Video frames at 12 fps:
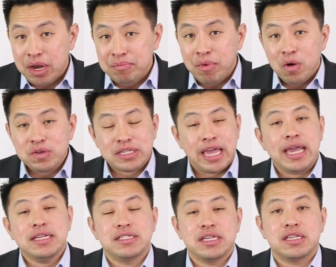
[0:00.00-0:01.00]
In most
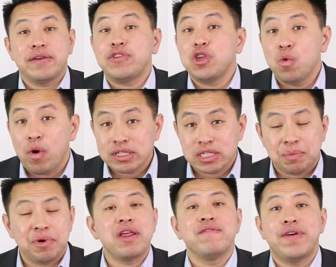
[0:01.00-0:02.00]
cases, if you want
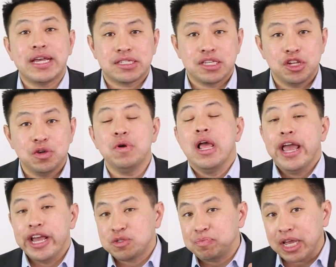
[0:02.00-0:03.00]
someone to invest in you,
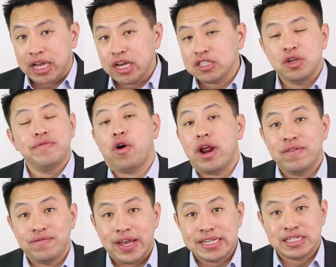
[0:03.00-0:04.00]
it's because you've already
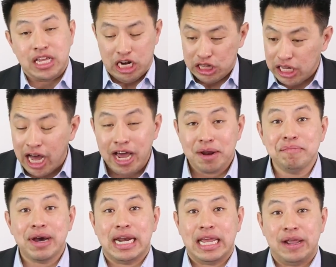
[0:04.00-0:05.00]
invested a lot of
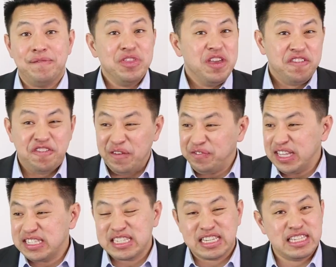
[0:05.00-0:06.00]
money,
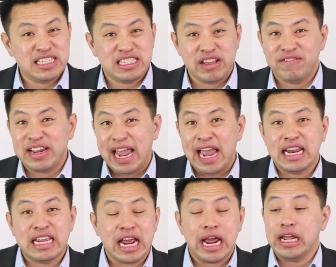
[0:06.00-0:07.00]
50, 60, 70,
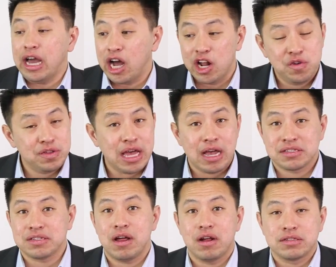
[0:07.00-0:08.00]
80, 90,
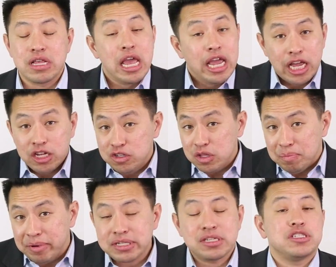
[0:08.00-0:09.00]
$100,000 into the
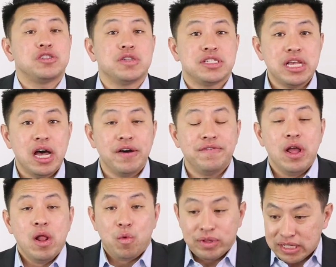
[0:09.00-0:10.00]
business
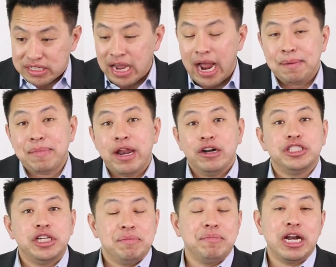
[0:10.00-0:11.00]
yourself with the time,
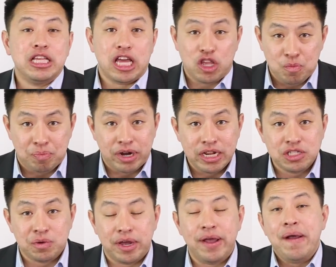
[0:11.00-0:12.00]
energy, and money that you put
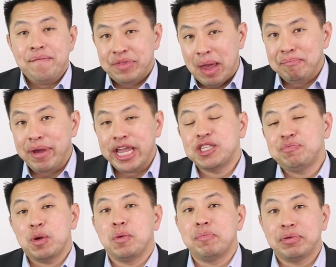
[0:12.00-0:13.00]
into it that makes
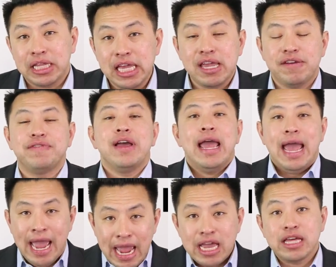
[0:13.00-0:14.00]
people believe,
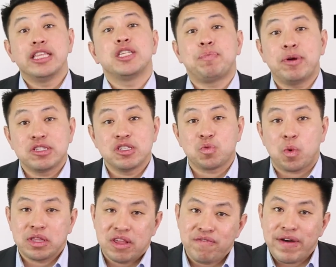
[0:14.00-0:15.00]
hey, this person's
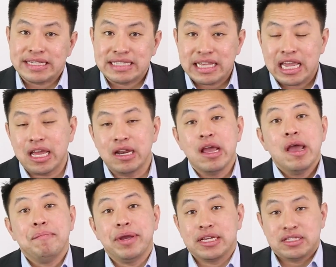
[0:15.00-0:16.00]
worth investing in
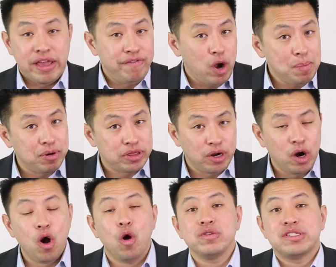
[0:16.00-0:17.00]
because they've already put
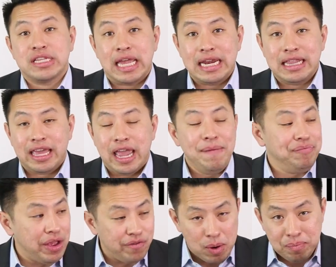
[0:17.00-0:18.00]
their own skin in the game,
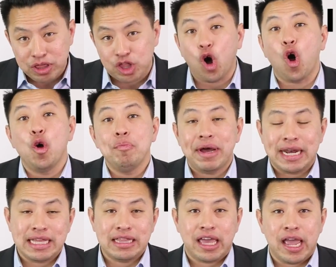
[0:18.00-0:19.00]
they've already put their own
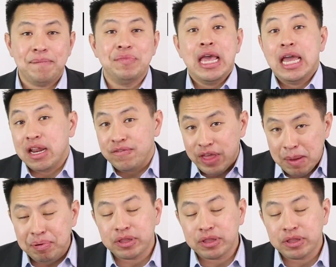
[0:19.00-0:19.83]
money in the game, and if they